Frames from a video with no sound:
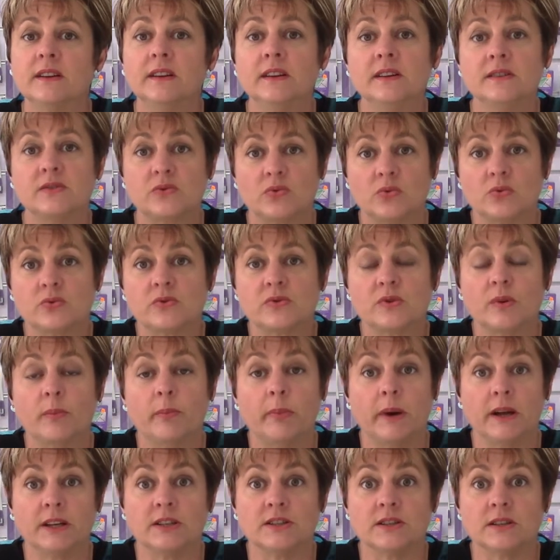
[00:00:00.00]
it's also
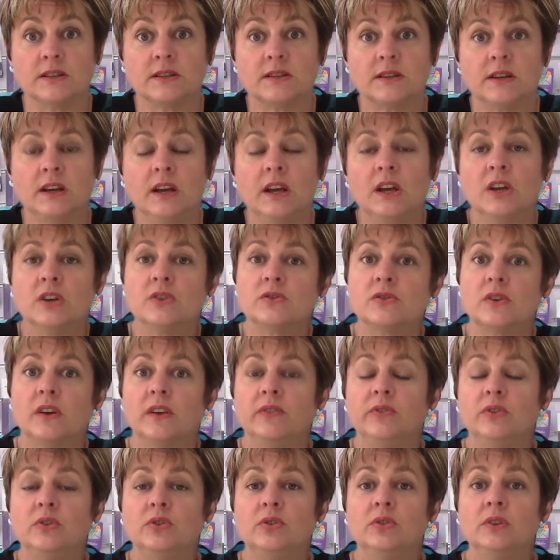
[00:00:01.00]
budget. So
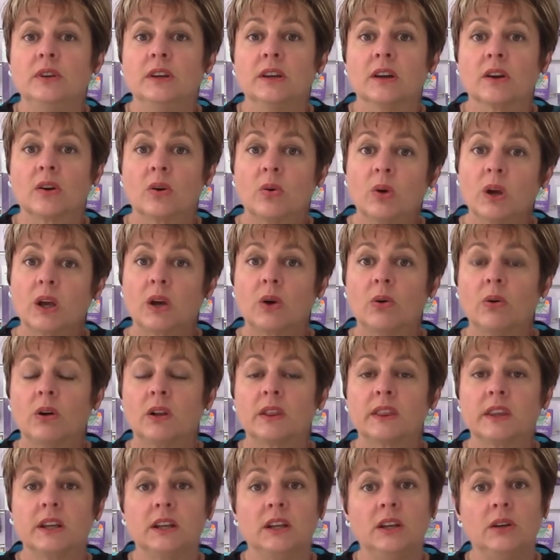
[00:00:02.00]
if you're doing a quick
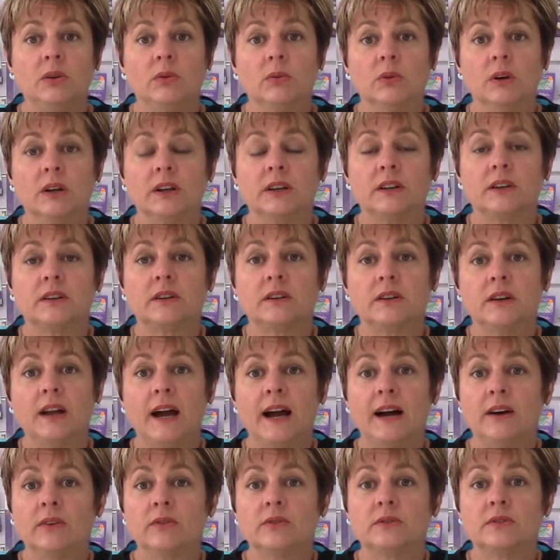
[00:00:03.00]
quilt that you want
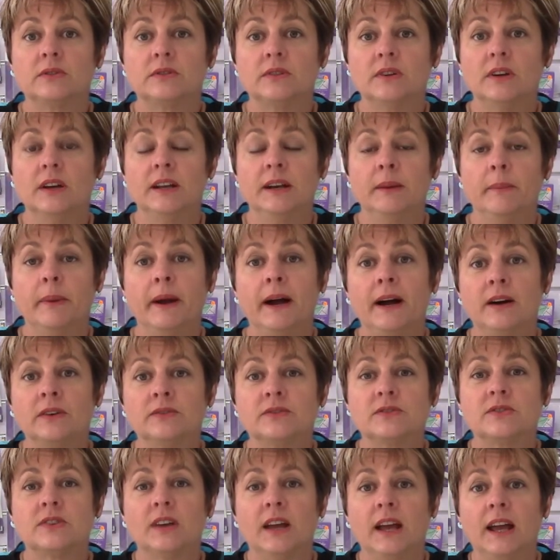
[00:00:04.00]
out and
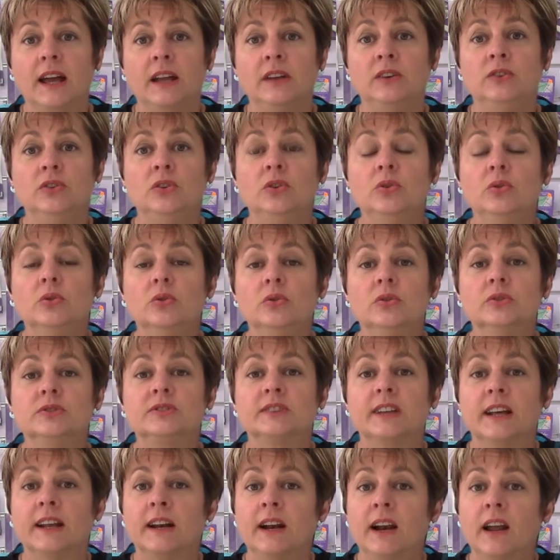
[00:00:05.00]
about and used
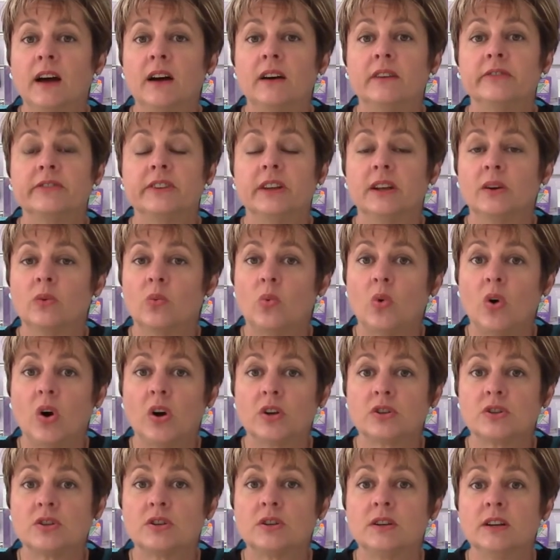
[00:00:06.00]
and loved and
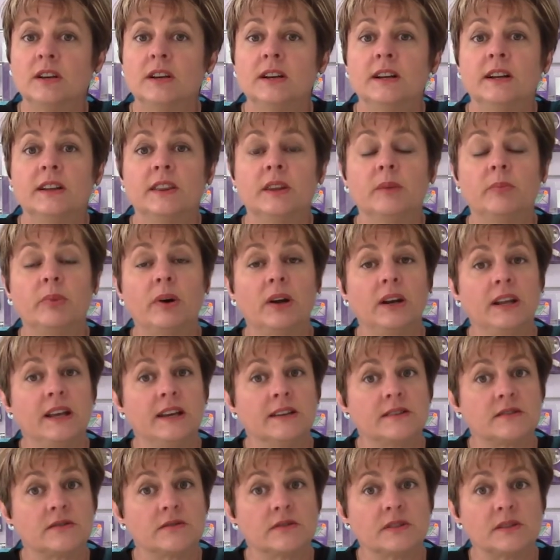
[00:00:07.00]
washed, the
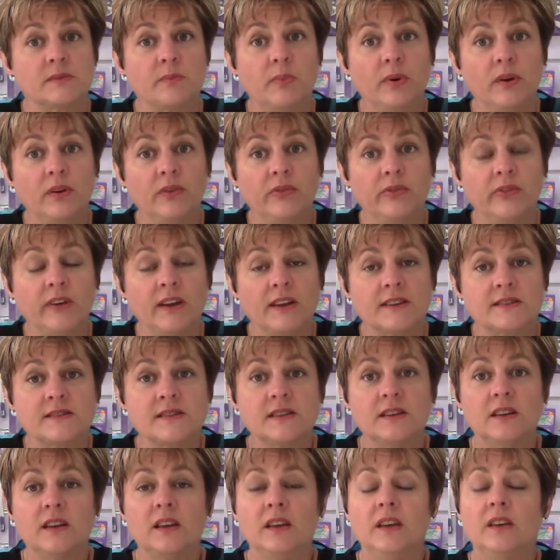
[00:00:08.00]
polyester is perfect.
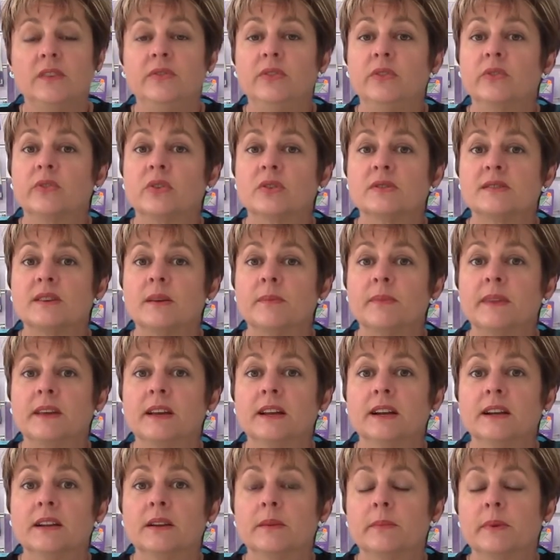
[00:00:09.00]
If you've got something
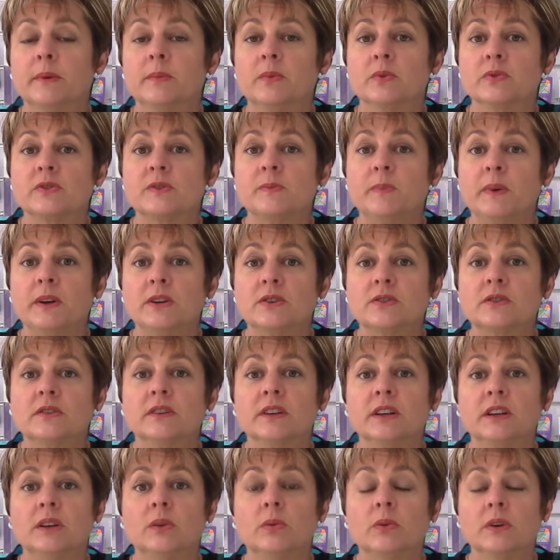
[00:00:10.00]
a little bit more special
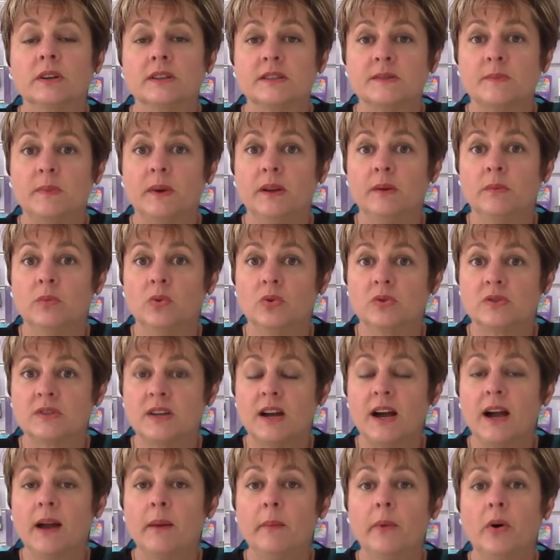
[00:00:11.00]
that you want to spend more
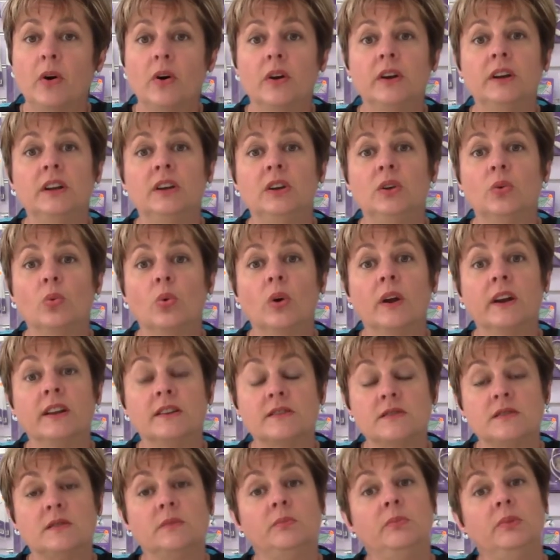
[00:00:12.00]
time on and you want it
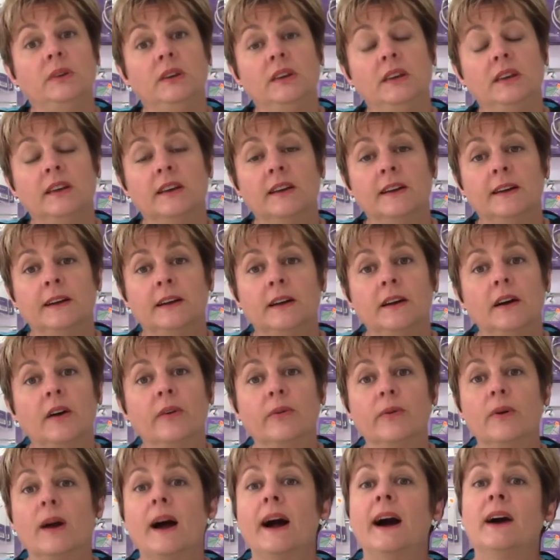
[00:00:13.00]
to be
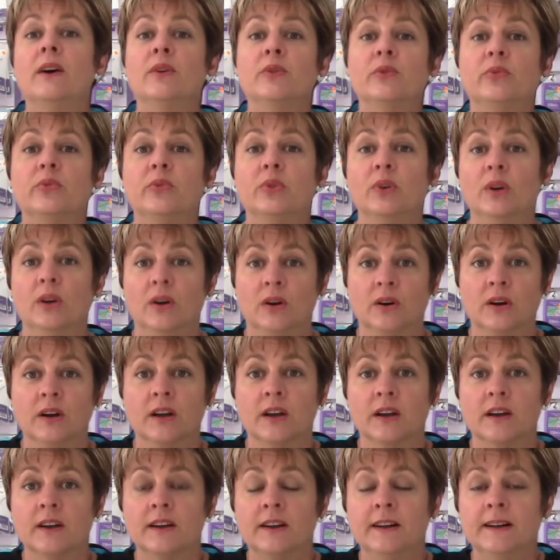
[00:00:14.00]
around for
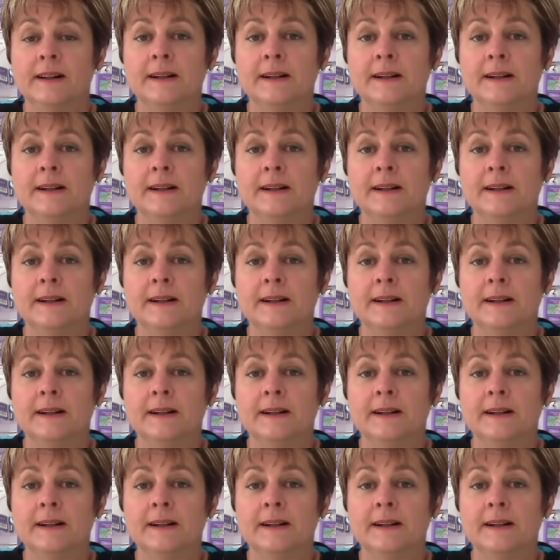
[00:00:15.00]
longer,